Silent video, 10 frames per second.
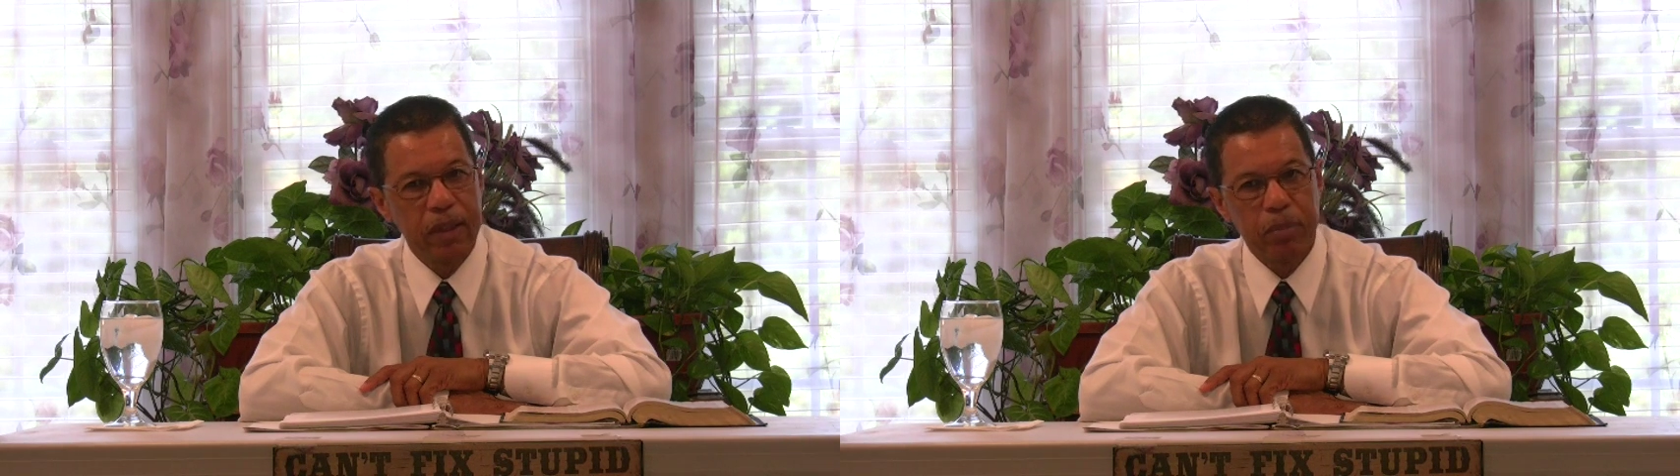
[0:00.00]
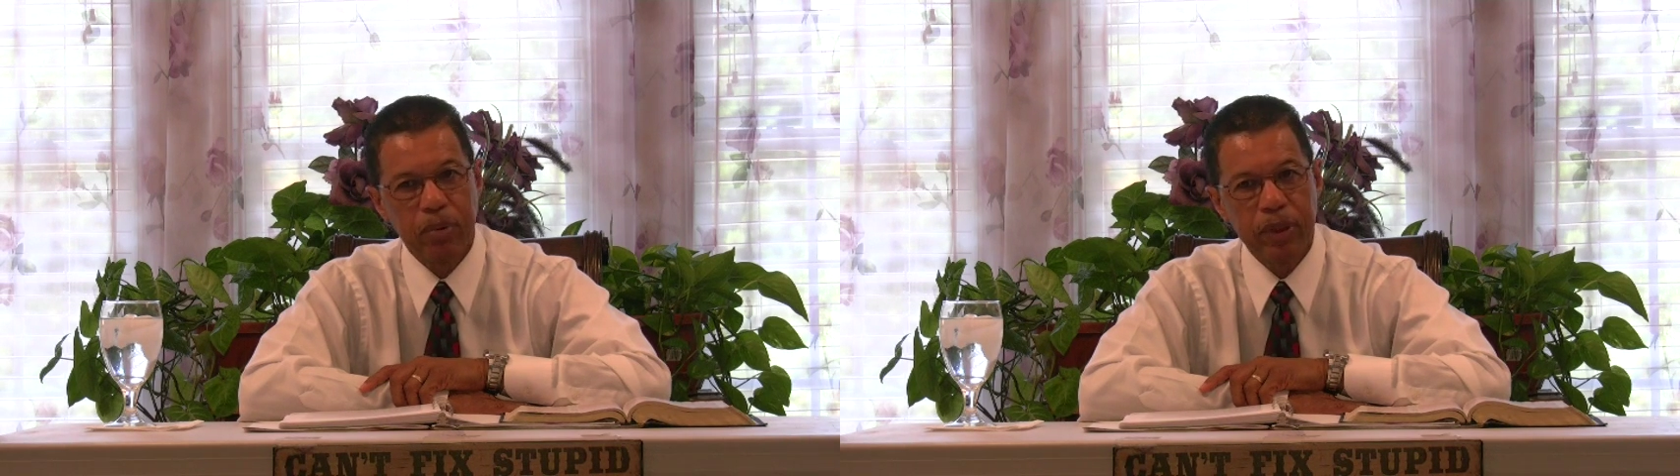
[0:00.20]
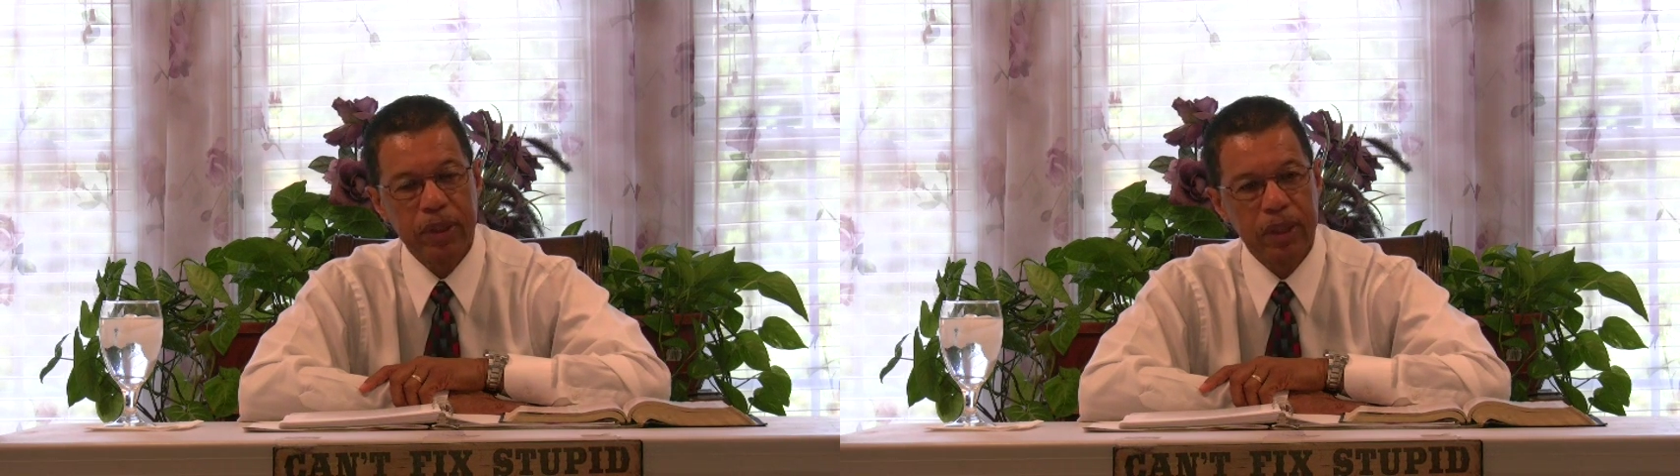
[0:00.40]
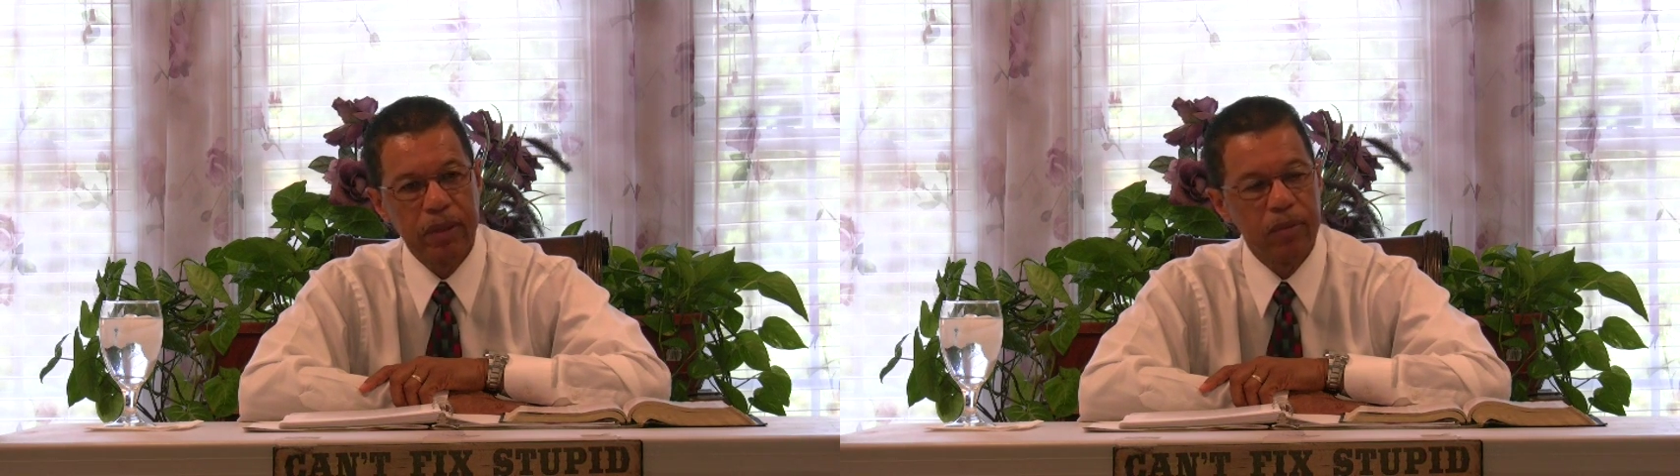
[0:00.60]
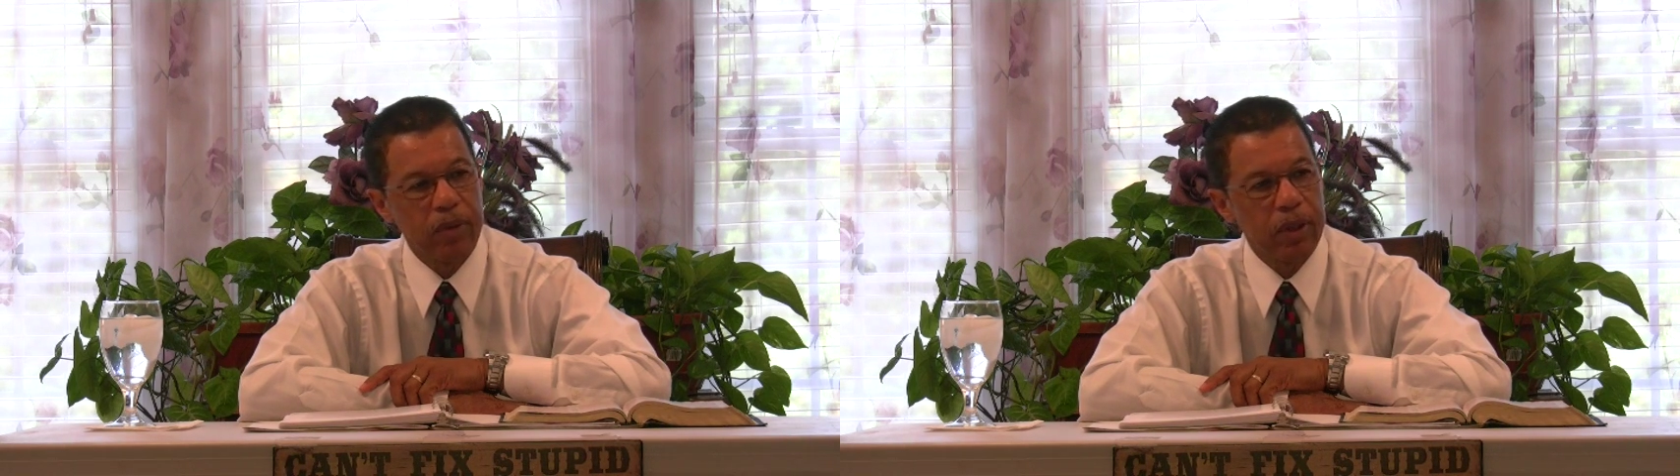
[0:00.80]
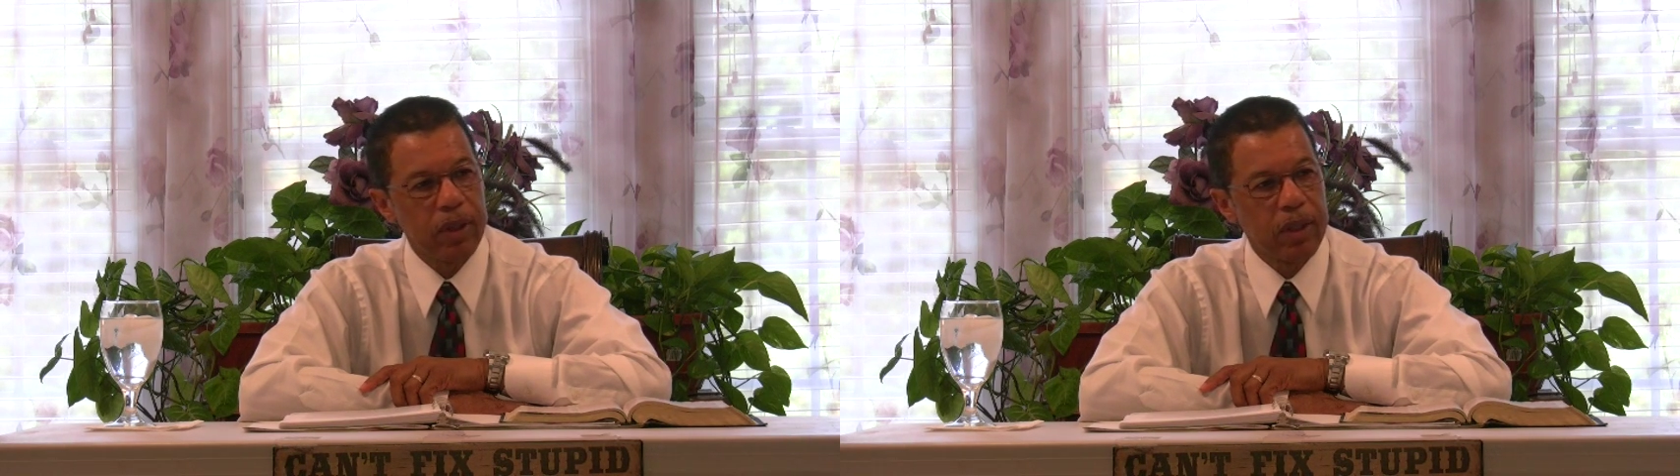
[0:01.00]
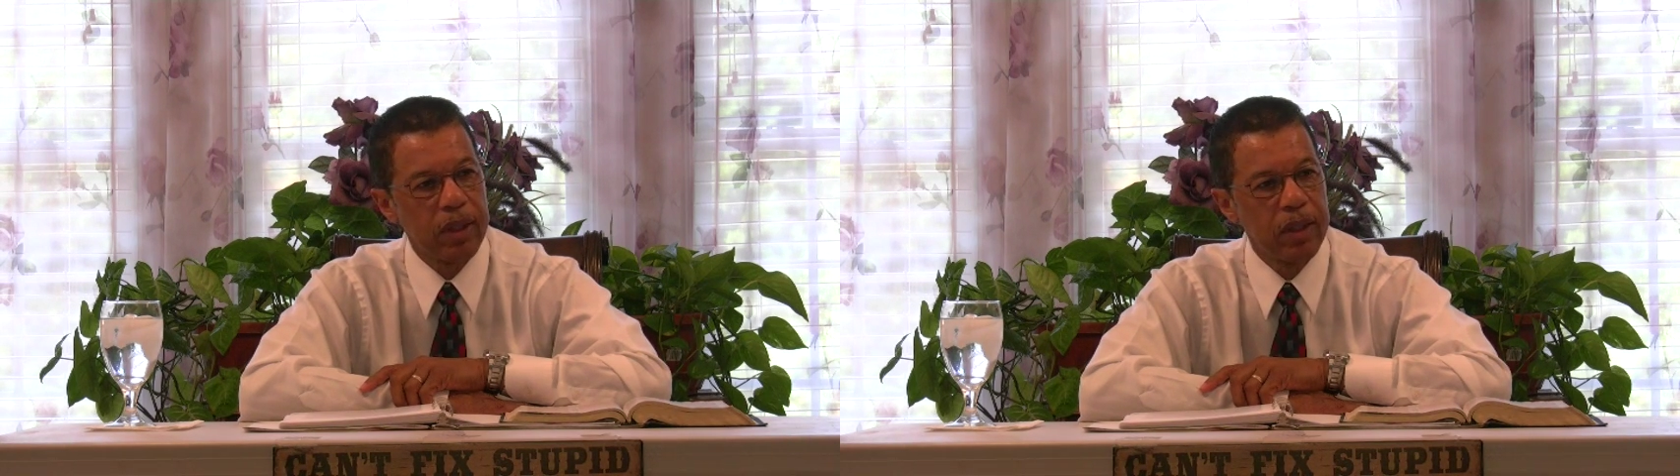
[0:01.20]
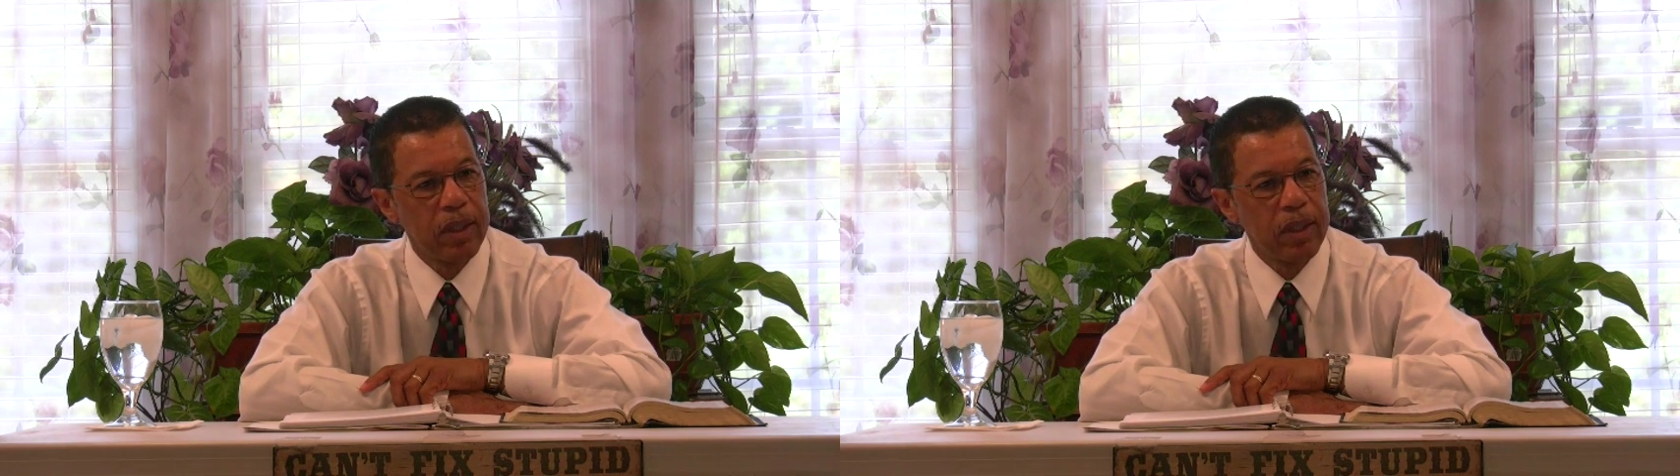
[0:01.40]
and preaching, where